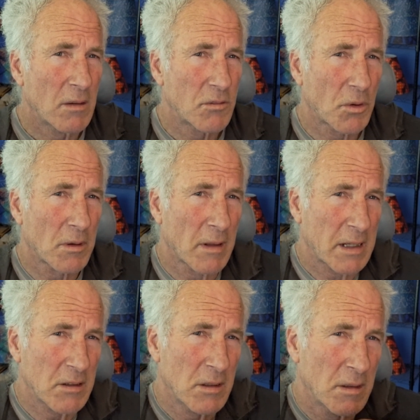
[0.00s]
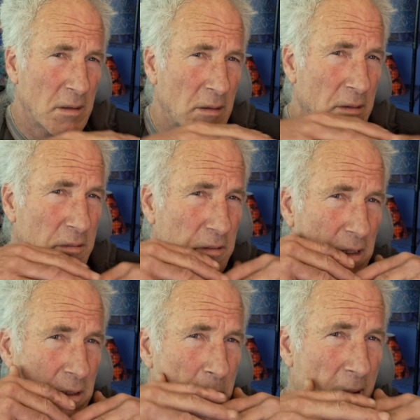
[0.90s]
sort of like
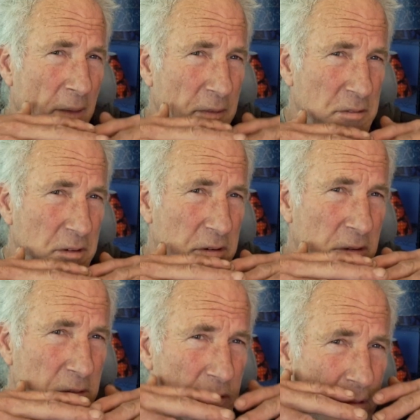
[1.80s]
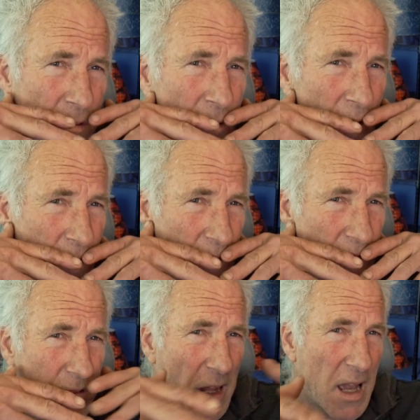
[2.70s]
seeing the mouth as a
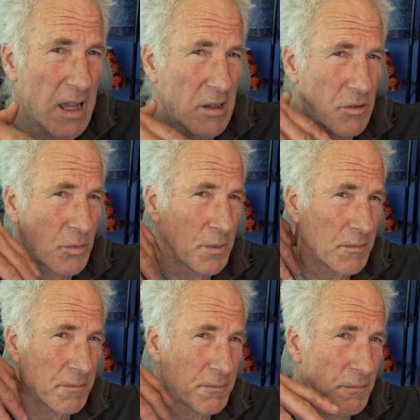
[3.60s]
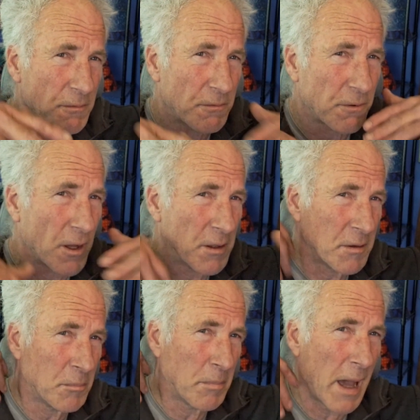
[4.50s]
stage with a front
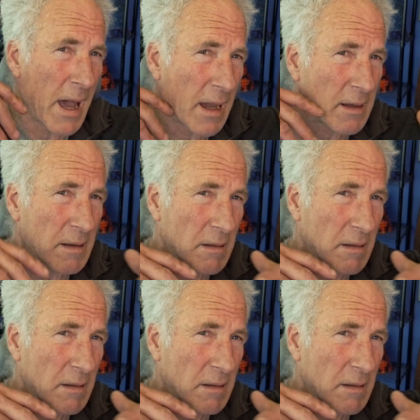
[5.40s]
and back